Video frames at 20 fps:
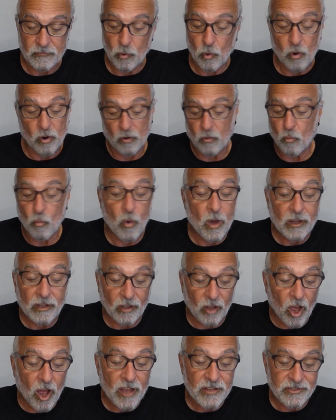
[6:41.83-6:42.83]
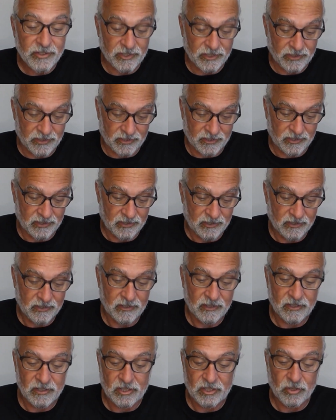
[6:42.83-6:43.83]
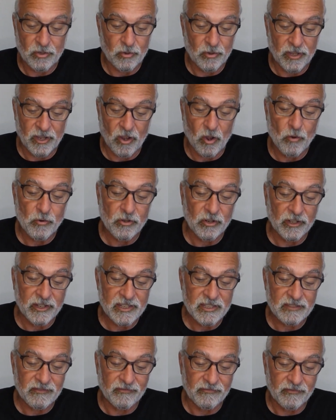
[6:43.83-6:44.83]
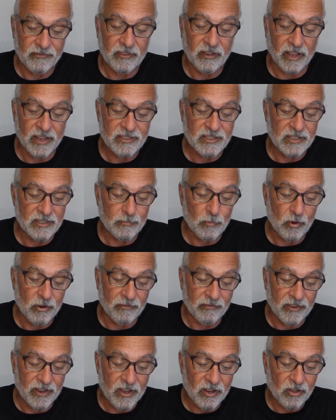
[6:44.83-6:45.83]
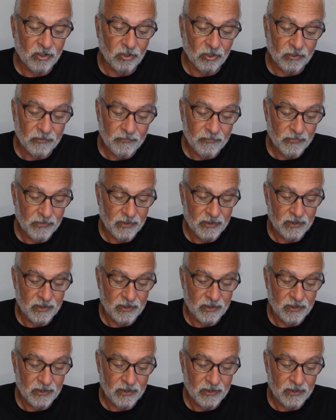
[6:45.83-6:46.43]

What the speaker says: Or what losses to the owned or leased licensed motor vehicle